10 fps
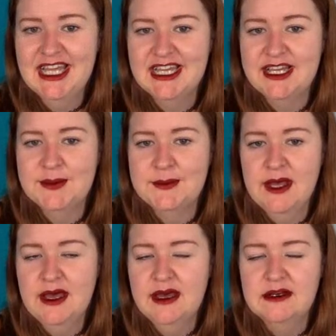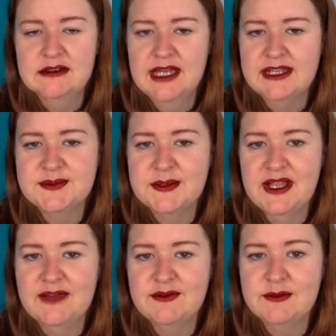I had a
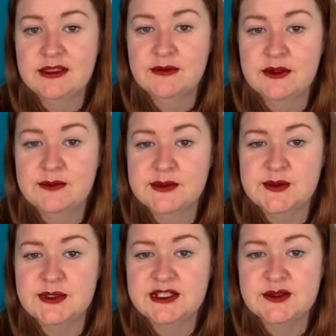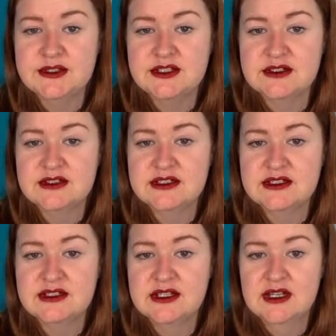palaver with the rooms, which was
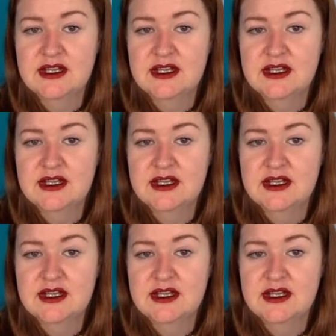just,